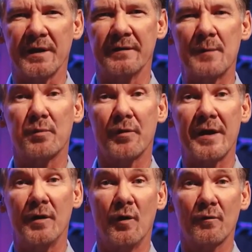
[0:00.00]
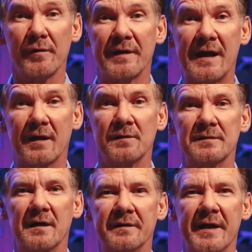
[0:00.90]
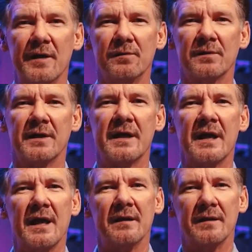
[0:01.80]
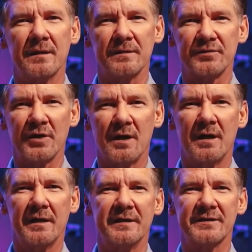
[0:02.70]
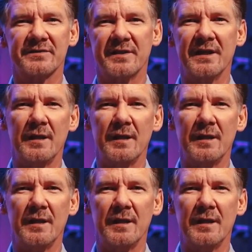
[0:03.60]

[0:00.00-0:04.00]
They prayed over that nail, and then John and his team,